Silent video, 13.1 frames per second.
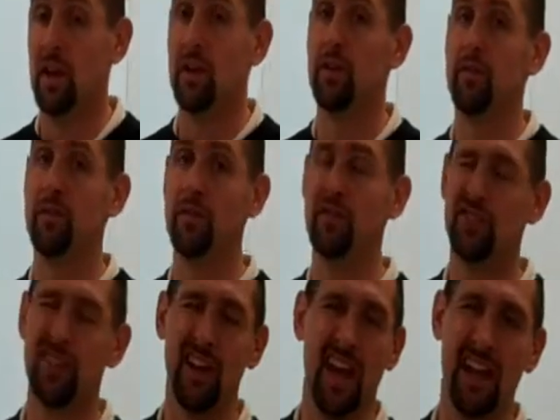
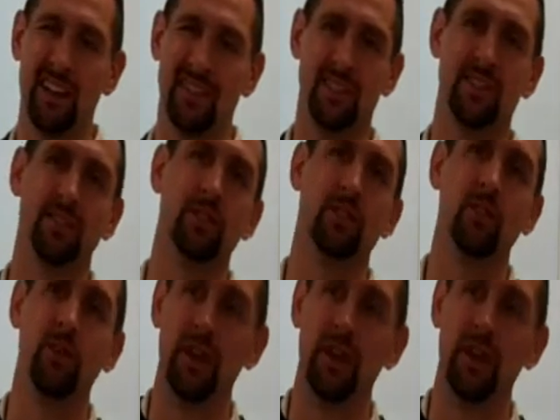Diffusion has to do